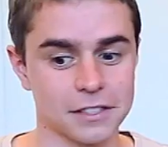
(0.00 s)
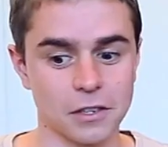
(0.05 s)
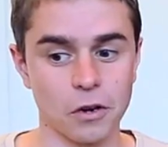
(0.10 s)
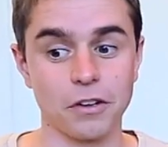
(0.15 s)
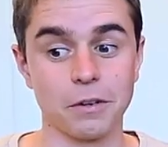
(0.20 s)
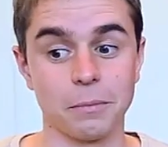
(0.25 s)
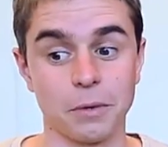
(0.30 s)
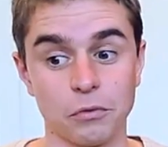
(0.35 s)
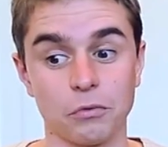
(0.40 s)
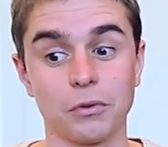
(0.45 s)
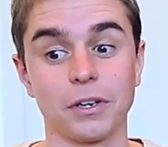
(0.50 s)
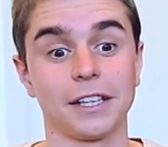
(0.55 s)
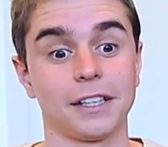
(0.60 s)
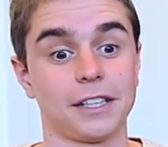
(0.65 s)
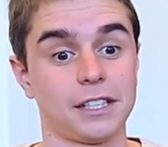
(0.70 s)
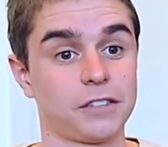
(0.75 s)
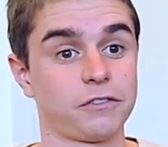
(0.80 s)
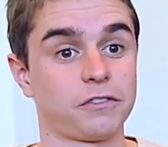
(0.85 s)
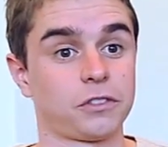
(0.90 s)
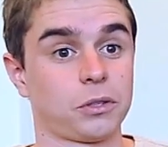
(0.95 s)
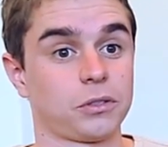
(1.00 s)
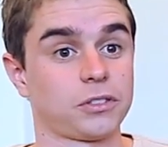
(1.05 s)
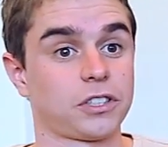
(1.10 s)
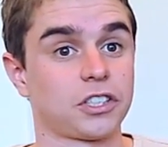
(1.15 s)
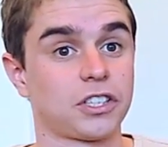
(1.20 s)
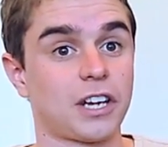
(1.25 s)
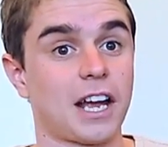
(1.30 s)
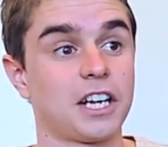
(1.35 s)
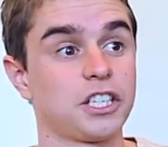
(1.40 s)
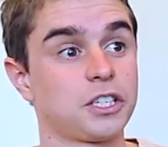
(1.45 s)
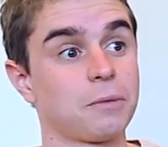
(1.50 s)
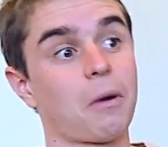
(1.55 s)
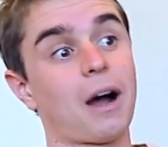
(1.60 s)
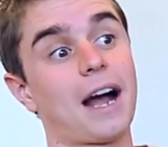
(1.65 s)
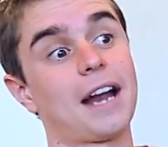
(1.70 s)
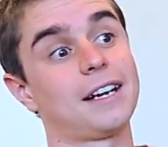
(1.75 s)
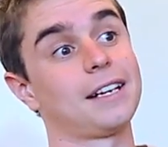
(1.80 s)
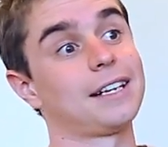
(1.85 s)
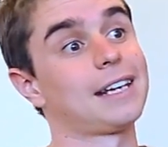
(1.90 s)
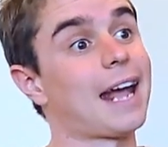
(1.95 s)
it's going to be really difficult to change your
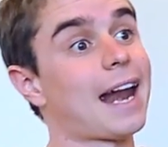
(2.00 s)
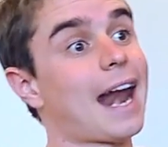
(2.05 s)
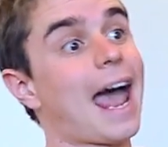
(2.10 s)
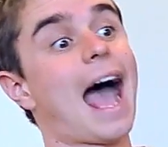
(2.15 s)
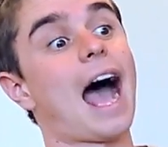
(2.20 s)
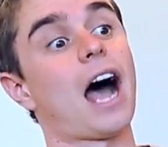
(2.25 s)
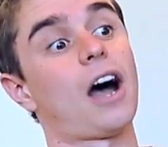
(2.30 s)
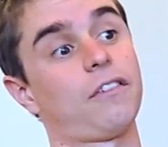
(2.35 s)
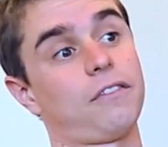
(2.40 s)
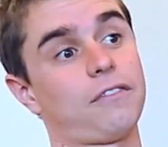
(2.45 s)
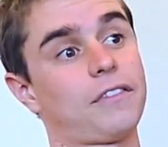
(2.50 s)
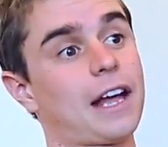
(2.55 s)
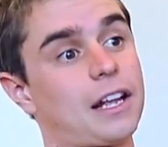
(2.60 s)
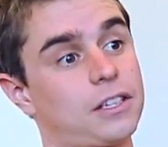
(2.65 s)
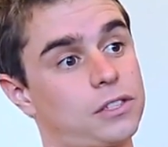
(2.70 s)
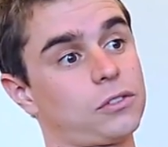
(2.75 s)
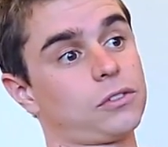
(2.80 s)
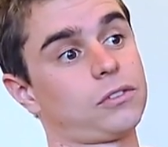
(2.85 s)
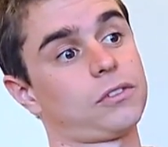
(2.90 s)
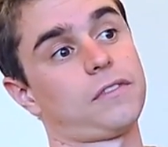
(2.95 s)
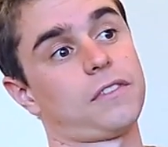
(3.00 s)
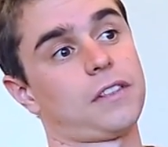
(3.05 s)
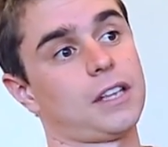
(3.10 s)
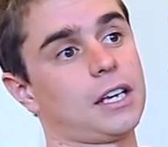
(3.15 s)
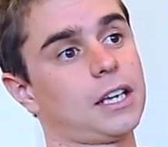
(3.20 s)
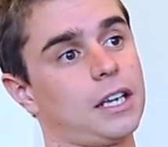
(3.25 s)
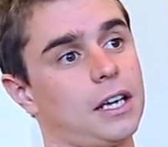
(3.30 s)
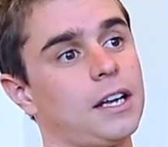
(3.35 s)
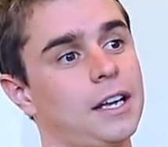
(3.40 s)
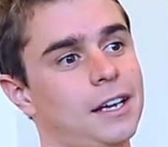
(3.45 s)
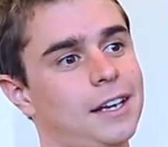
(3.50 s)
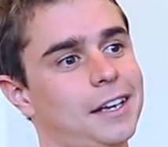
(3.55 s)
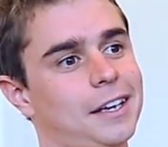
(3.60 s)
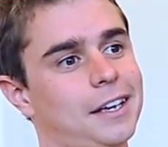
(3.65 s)
mind and get out of that sort of thinking.